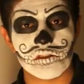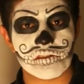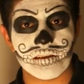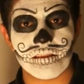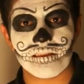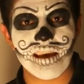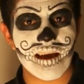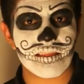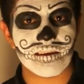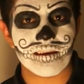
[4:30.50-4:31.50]
You see,
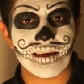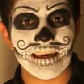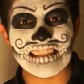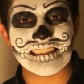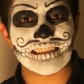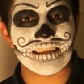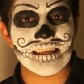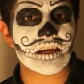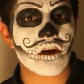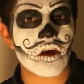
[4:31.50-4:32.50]
death is
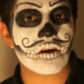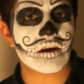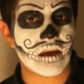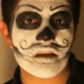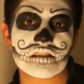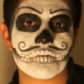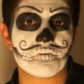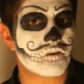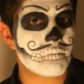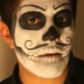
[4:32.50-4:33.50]
another concept
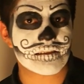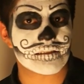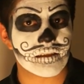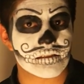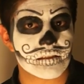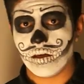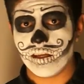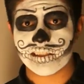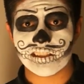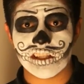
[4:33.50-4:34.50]
for Mexicans.
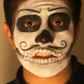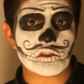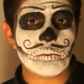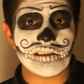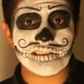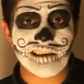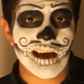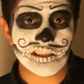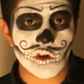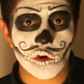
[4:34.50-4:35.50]
It is not to be
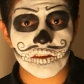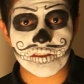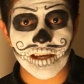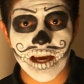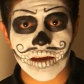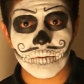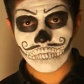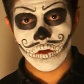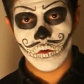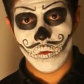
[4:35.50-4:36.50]
sad all the time.
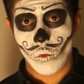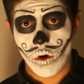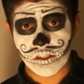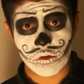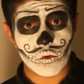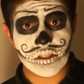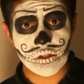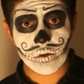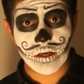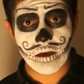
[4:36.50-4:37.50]
What do we
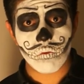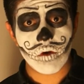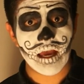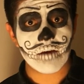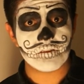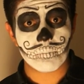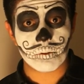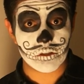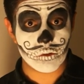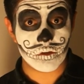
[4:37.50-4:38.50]
do if we have the
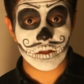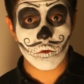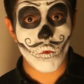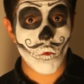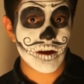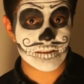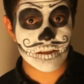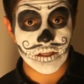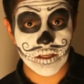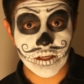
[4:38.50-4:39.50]
opportunity once
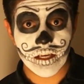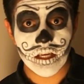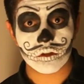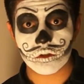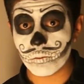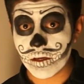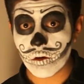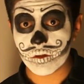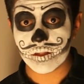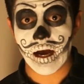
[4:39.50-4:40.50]
a year to be
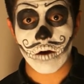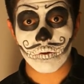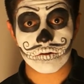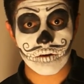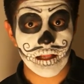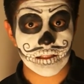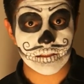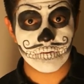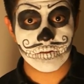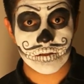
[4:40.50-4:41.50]
with our
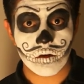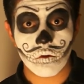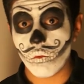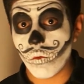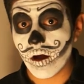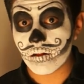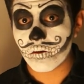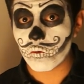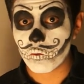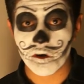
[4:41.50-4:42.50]
relatives? Well,
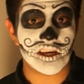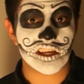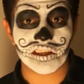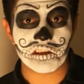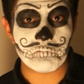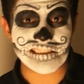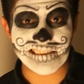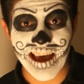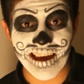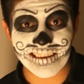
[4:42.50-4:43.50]
we're not gonna be
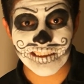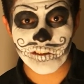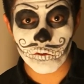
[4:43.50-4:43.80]
sad.